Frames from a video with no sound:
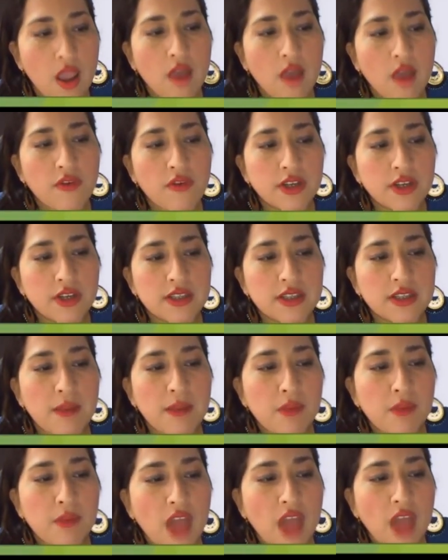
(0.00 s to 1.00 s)
For
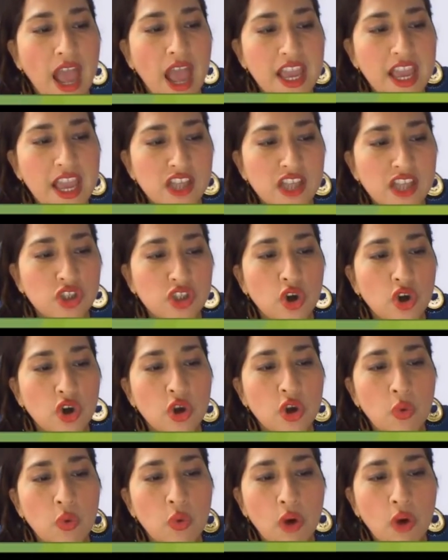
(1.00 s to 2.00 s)
example, I enjoy
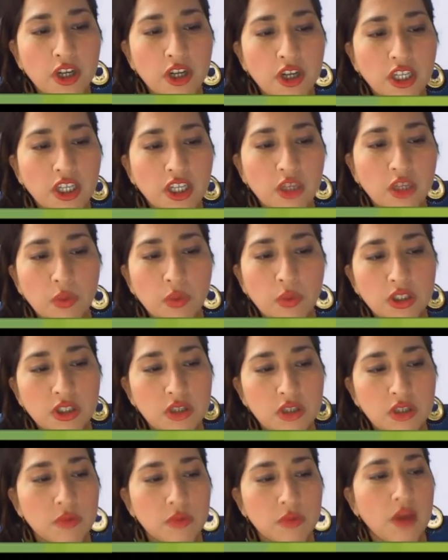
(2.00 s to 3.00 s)
working with
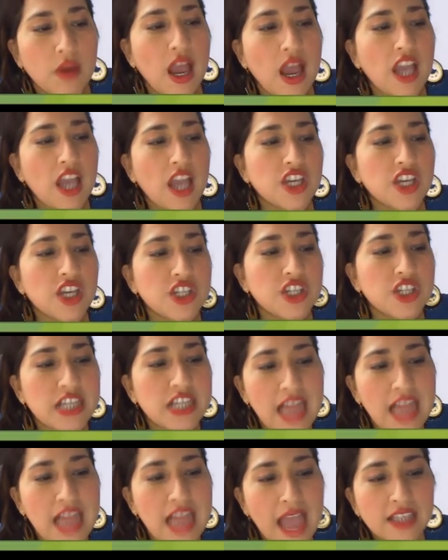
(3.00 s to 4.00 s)
you. She
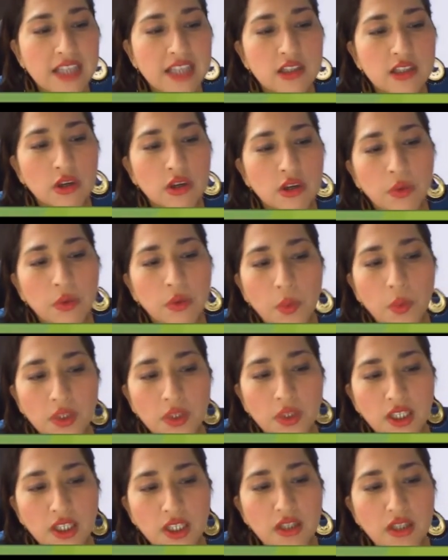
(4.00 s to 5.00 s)
likes
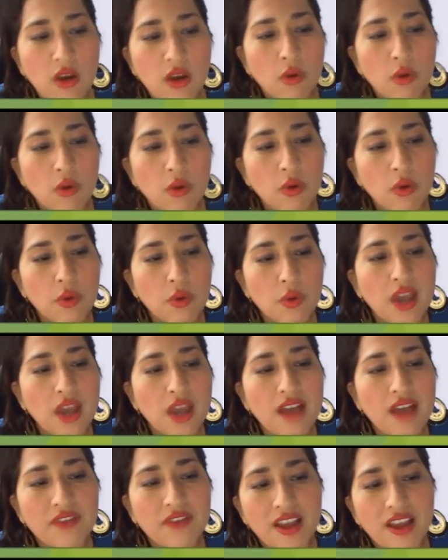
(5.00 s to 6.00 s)
cooking. When we
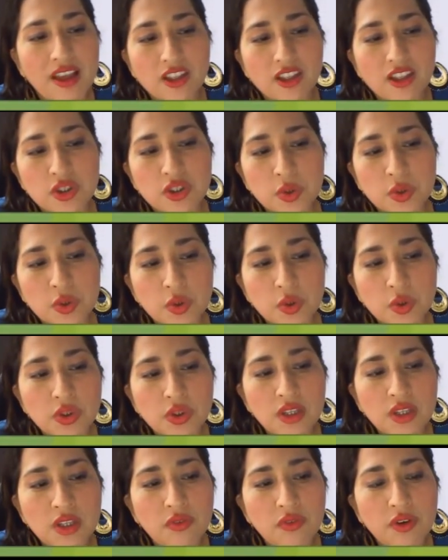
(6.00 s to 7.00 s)
have two
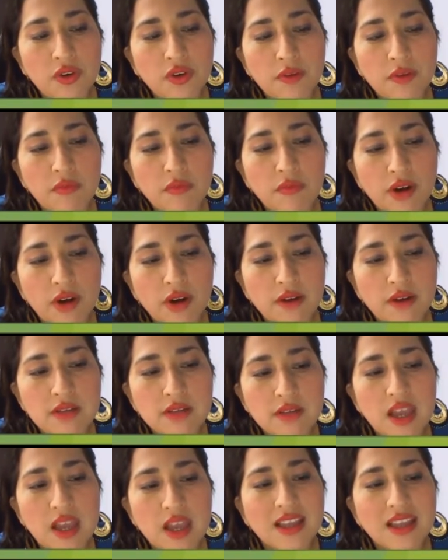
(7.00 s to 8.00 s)
different verbs,
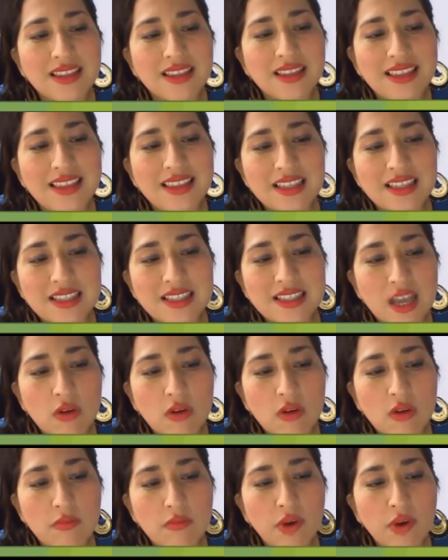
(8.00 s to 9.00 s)
the
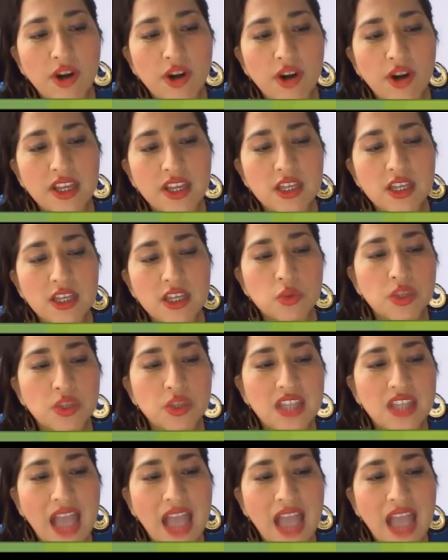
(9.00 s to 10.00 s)
second verb is with
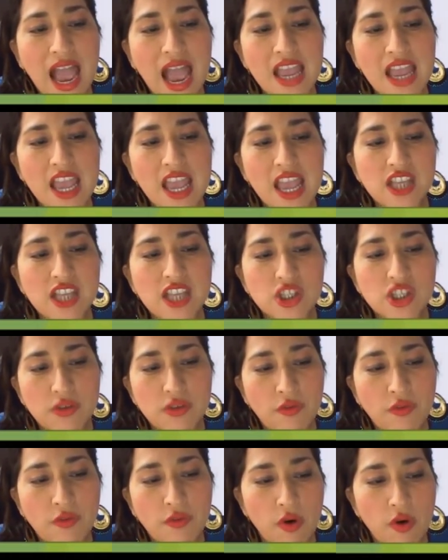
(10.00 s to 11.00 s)
the ing
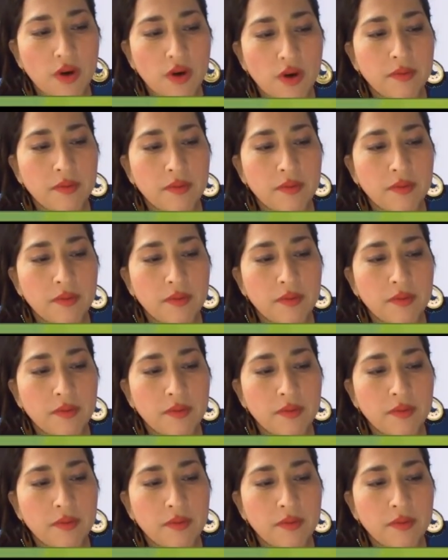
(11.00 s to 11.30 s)
form.